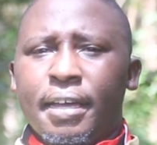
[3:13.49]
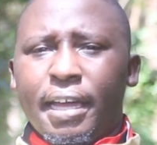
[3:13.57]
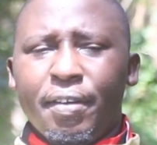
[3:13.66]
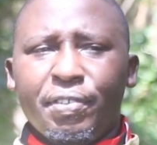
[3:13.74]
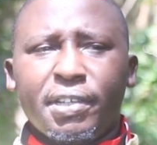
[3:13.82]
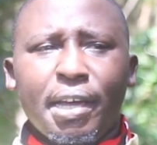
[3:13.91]

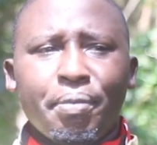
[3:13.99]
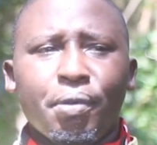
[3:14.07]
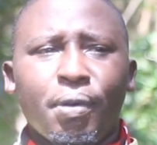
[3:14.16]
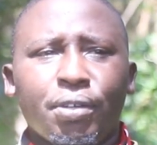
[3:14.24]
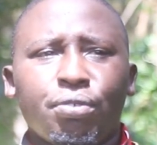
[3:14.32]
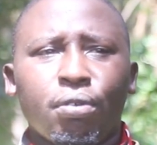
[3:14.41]
Every time
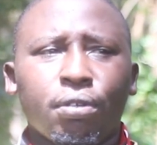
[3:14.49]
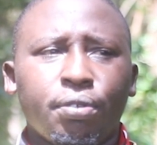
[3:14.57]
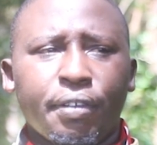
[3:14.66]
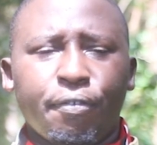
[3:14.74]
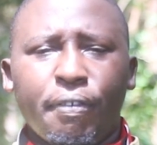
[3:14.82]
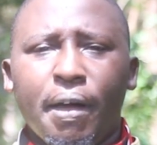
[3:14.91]
you want to go to
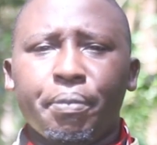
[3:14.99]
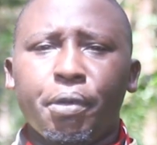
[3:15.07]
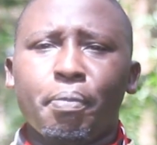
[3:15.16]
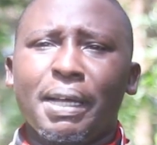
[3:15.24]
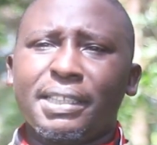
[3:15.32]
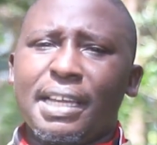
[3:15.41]
the farm,
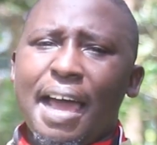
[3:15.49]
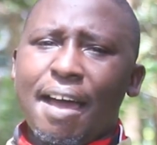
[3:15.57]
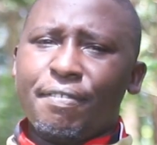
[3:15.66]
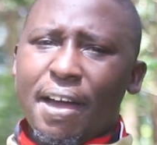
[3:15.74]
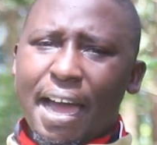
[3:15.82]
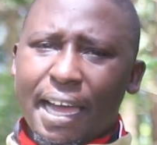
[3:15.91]
you must
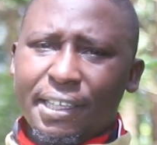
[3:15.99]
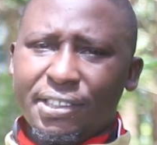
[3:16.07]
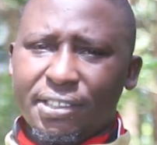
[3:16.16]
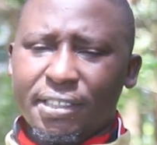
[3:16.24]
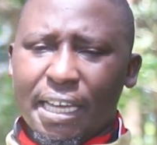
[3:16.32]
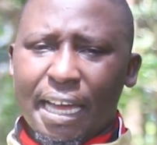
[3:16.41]
have ice,